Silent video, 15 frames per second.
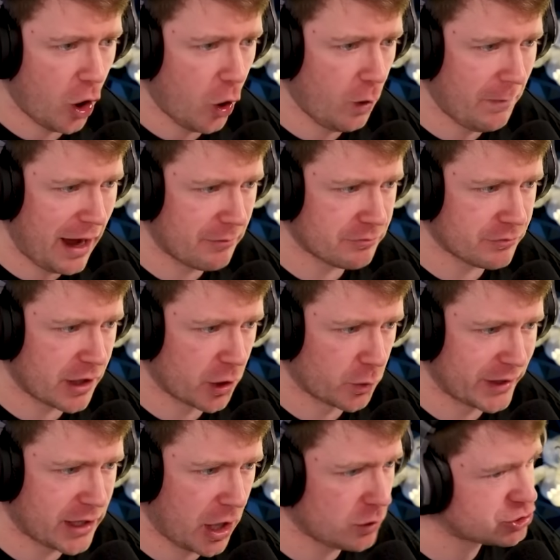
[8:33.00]
Oh my, there
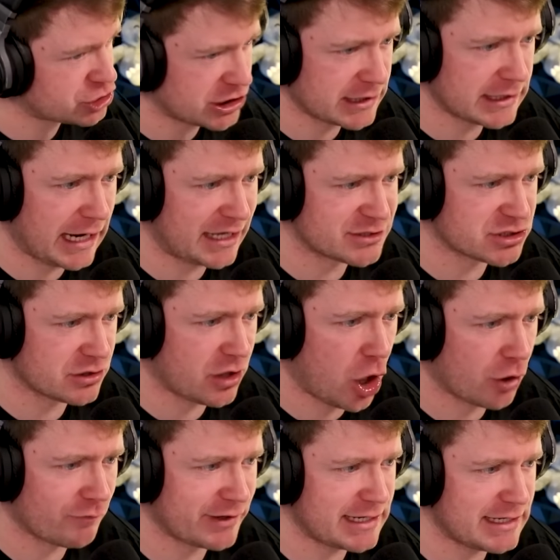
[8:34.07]
we go. Shin Godzilla
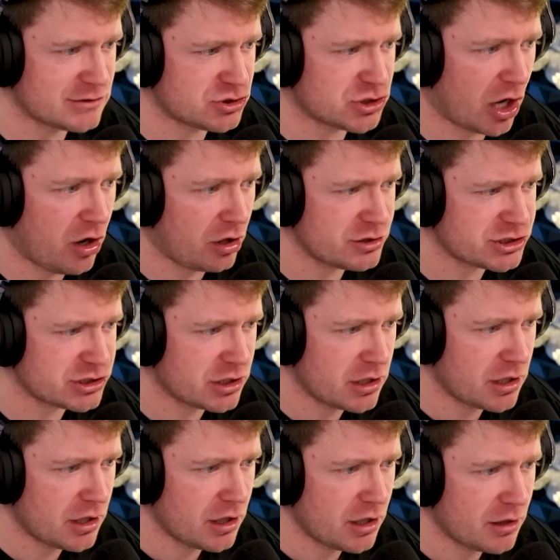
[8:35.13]
already getting tossed.
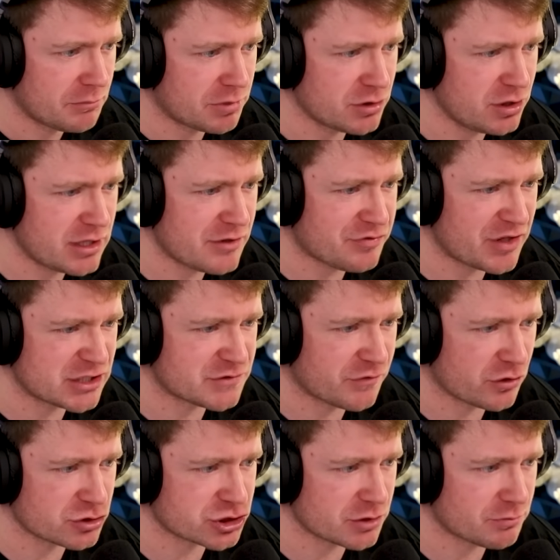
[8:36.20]
Look at this
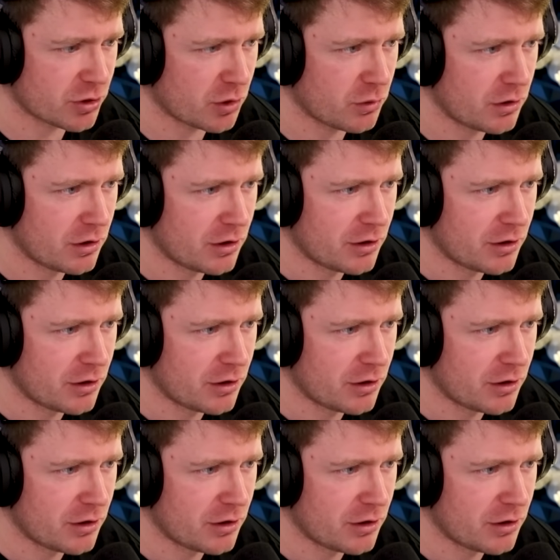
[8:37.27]
version, bro.